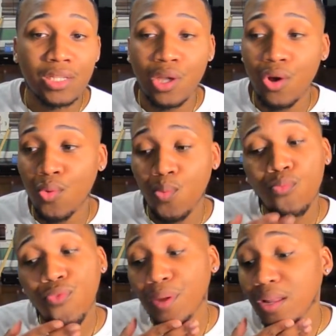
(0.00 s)
So
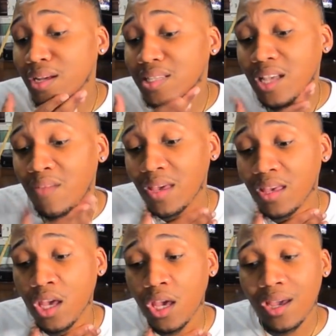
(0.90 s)
from the looks of
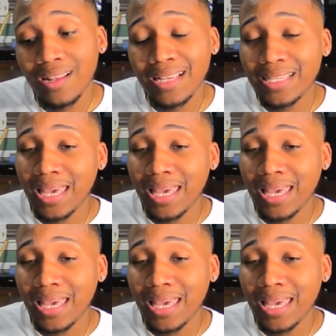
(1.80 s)
it, this